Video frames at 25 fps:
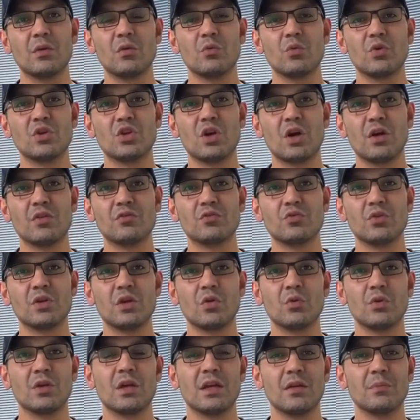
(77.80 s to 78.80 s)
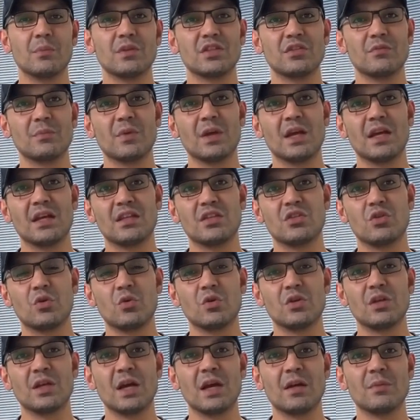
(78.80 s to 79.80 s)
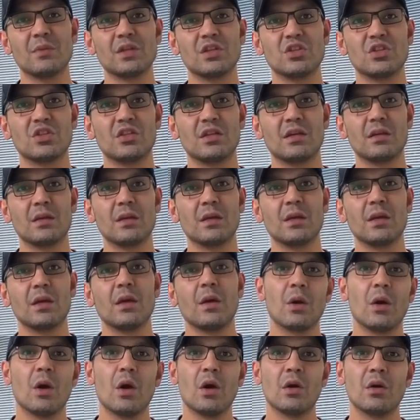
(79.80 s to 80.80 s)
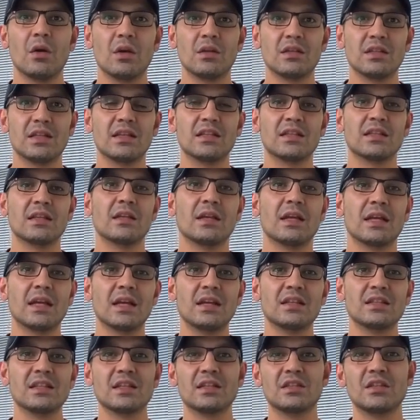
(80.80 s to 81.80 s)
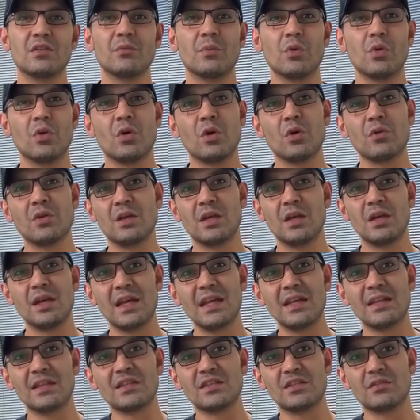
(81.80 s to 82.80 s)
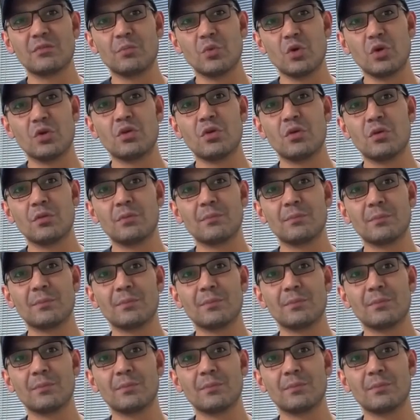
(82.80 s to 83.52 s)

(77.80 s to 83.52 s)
which are frequently misplaced or damaged, are consistently accessible on the latest model.